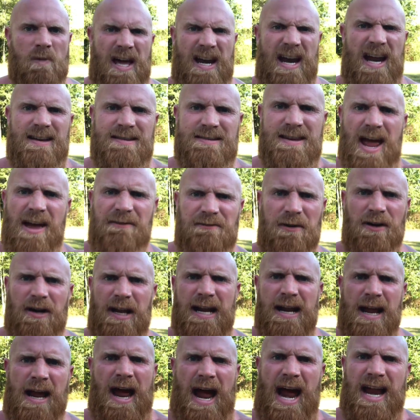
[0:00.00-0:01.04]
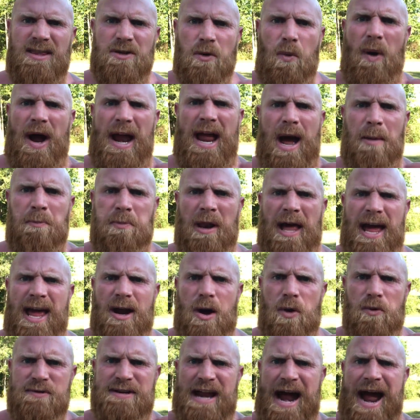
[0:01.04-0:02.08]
and it definitely ain't the way I plan on